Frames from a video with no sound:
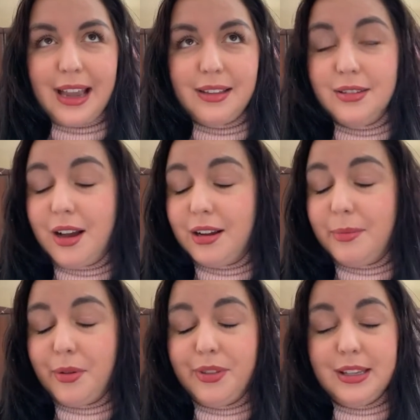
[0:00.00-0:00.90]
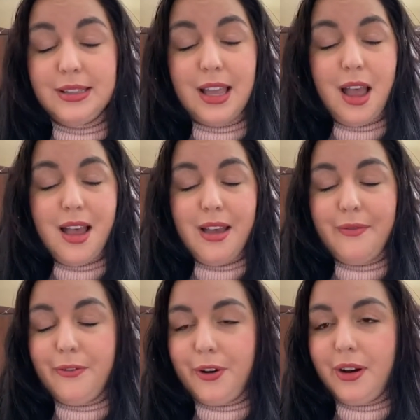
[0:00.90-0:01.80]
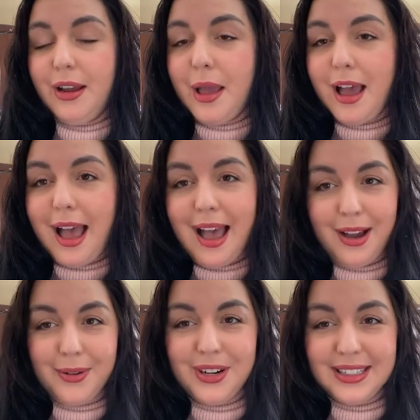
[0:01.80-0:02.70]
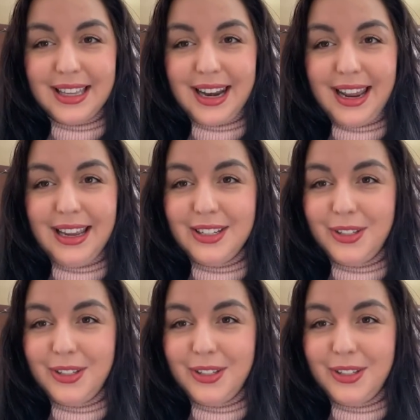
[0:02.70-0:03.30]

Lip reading: I could talk about this for hours and I